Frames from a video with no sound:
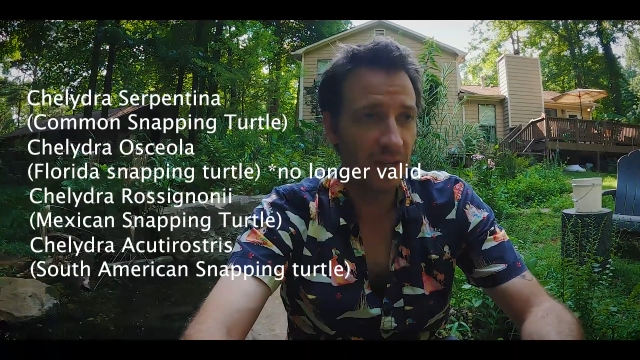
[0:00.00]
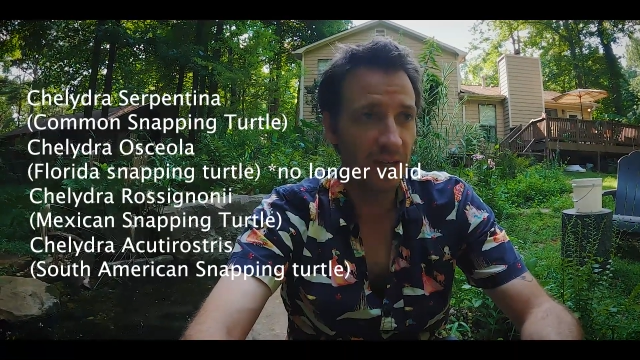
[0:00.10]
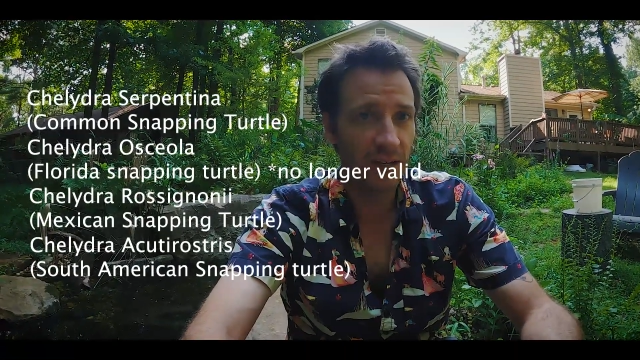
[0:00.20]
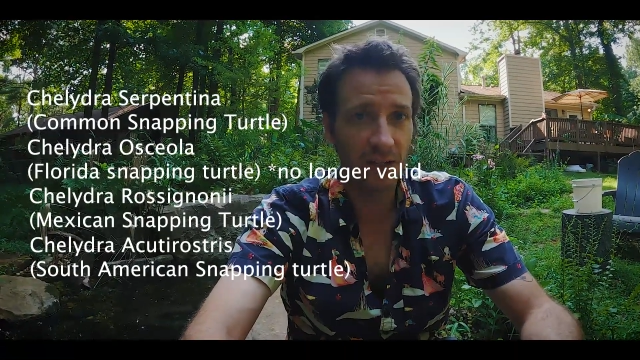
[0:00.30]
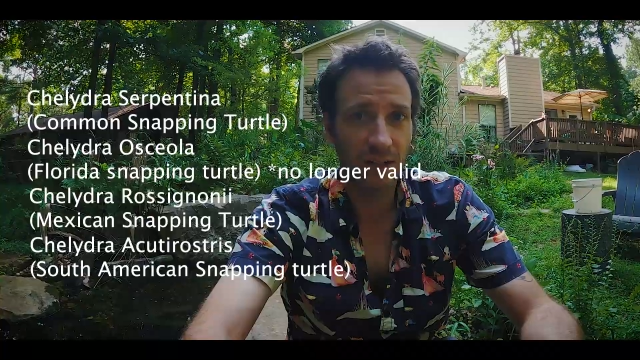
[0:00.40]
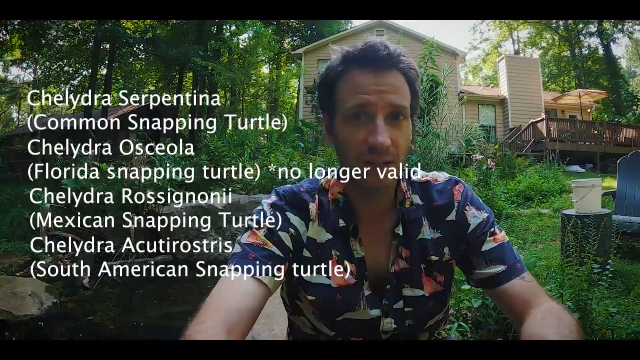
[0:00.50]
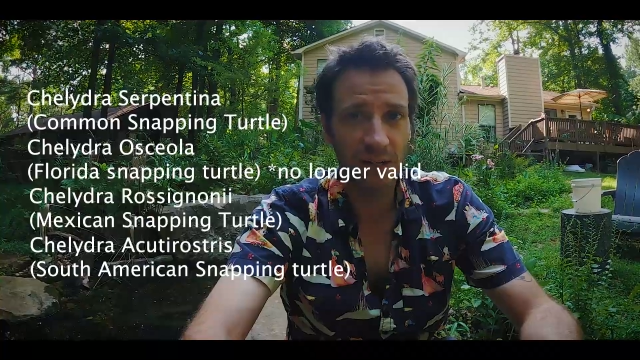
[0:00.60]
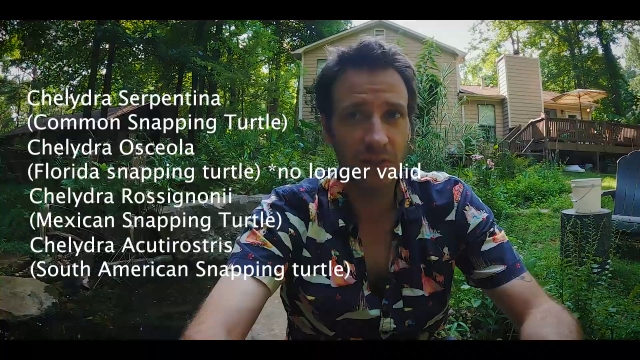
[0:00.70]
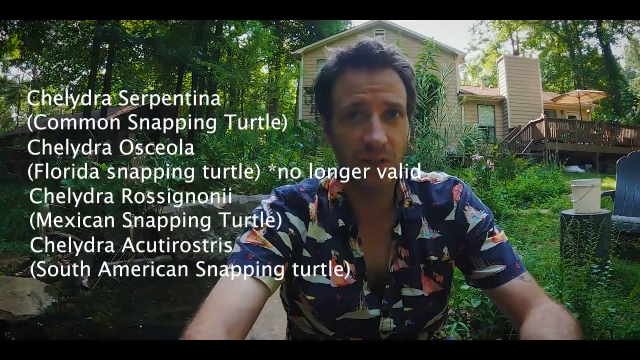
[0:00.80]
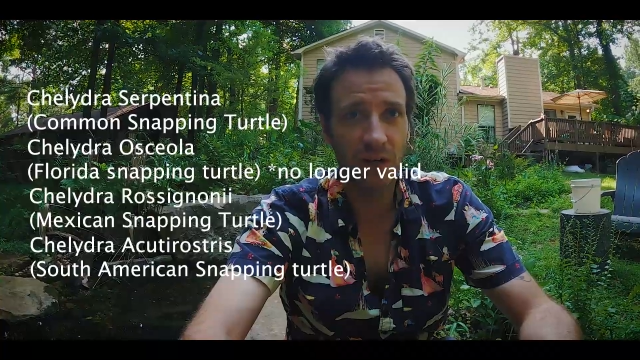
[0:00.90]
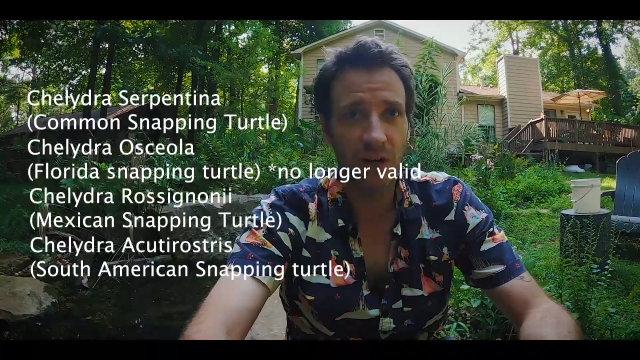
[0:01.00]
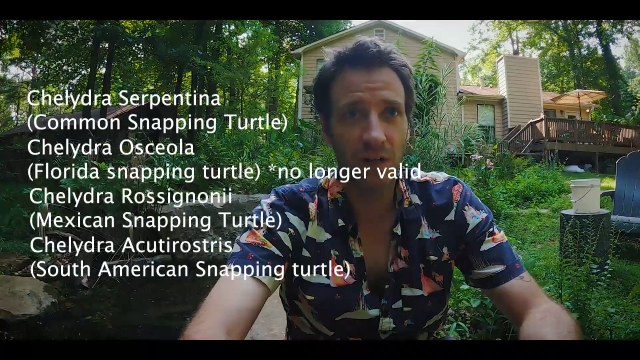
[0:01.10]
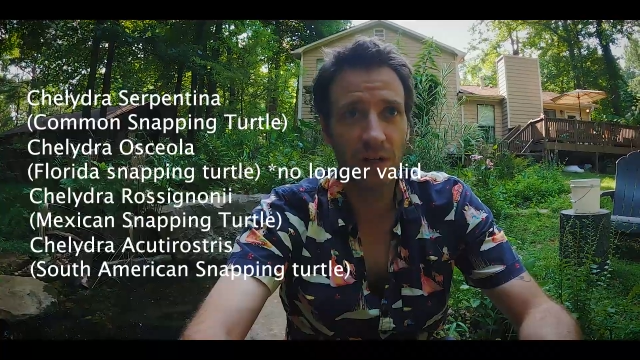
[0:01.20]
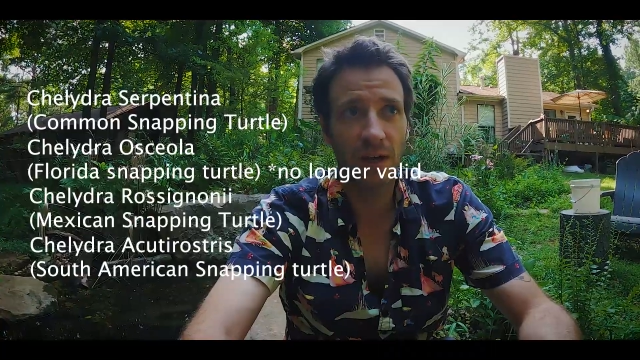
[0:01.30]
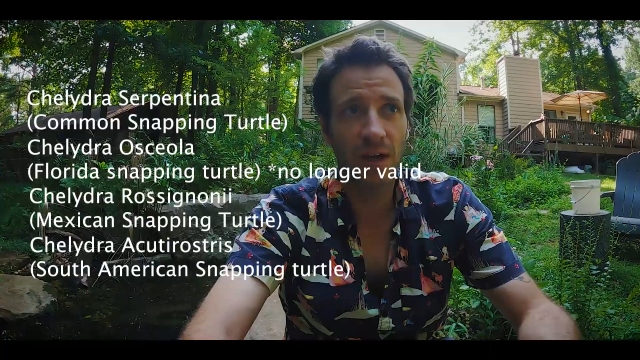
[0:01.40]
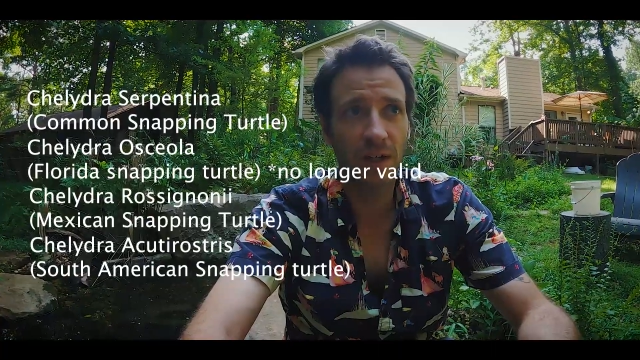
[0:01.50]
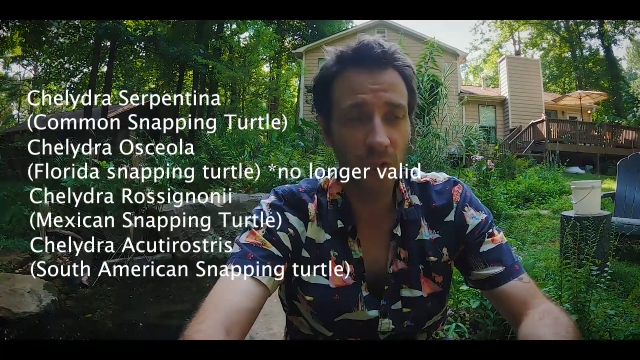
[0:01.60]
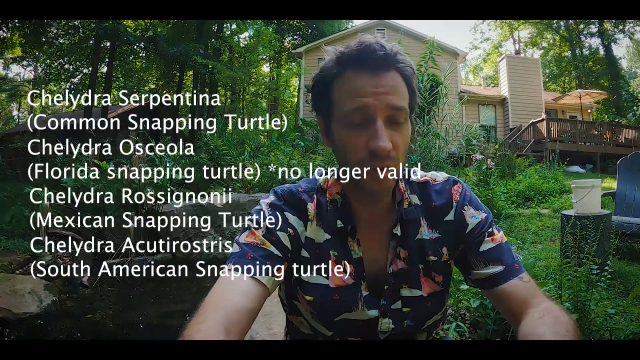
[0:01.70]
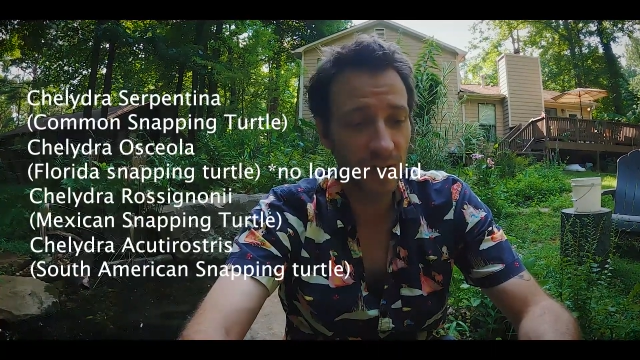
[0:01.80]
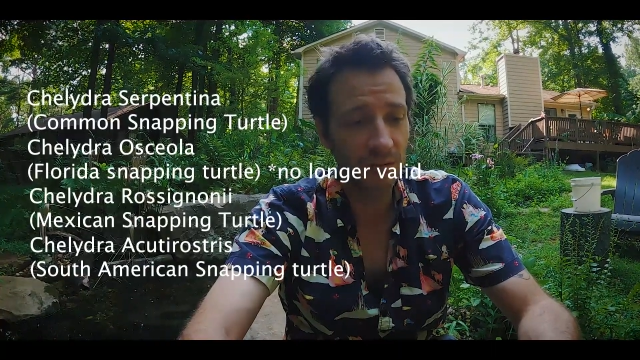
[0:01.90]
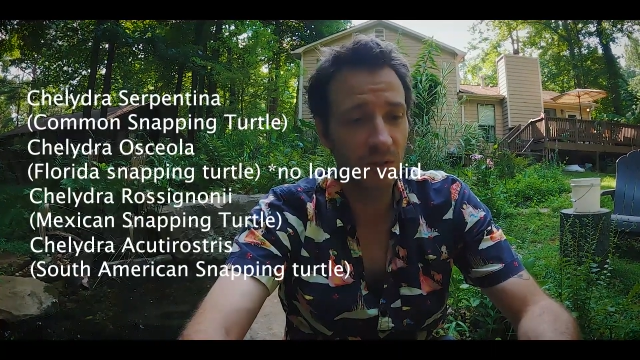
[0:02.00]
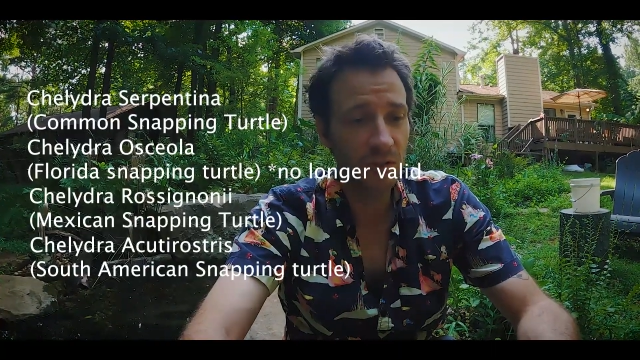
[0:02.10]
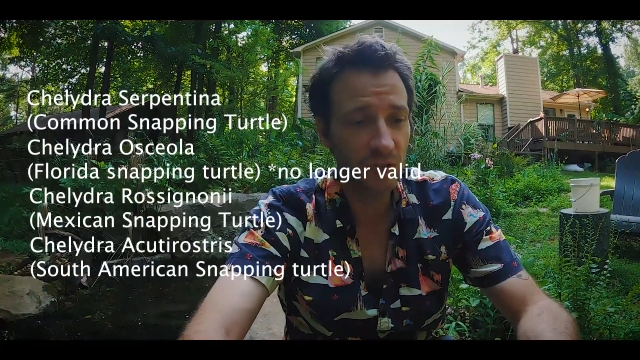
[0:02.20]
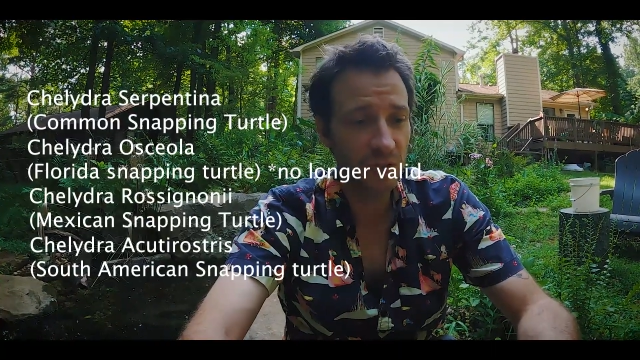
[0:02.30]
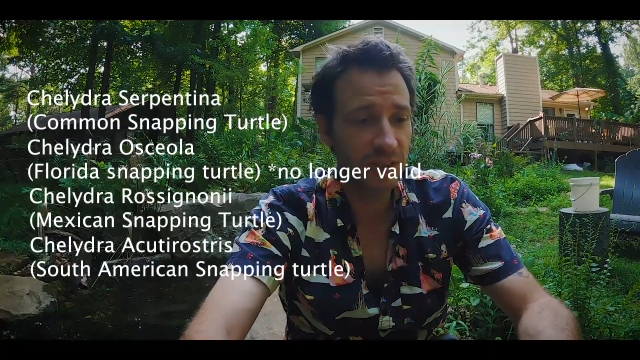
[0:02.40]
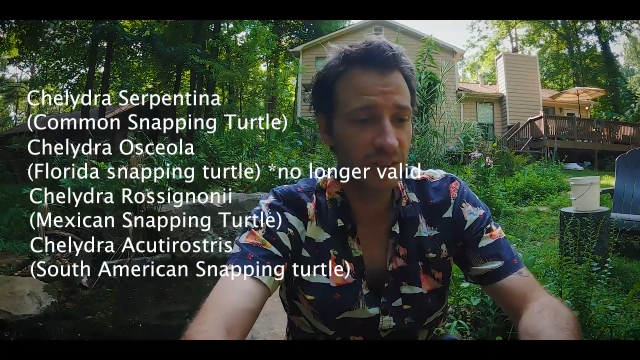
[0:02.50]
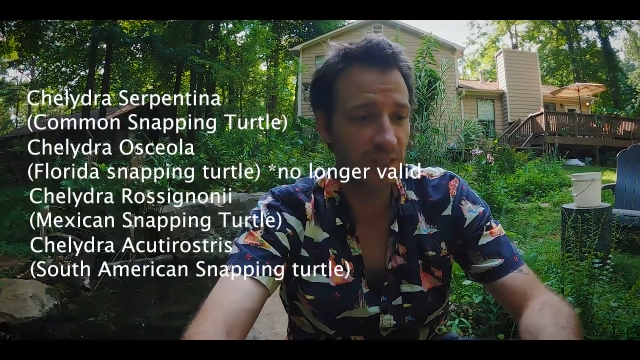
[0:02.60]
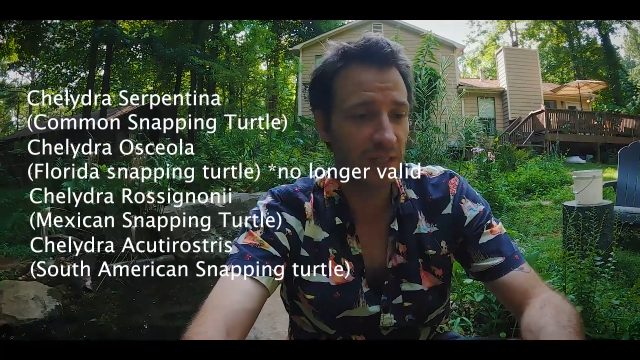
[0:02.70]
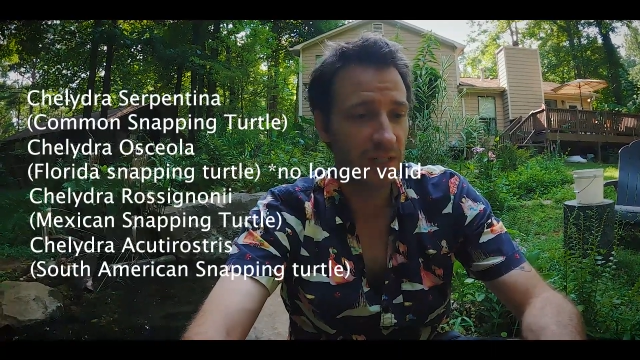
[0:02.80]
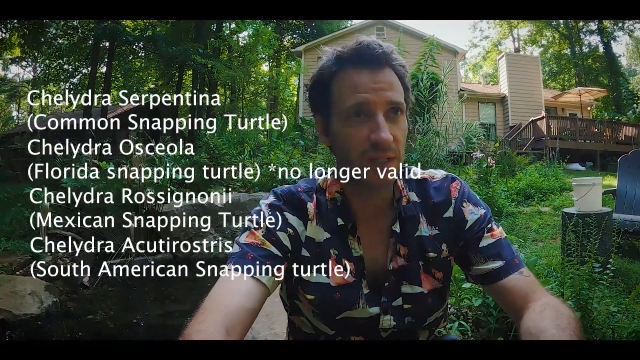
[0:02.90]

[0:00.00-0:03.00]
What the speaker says: and Calydra acutyrostris,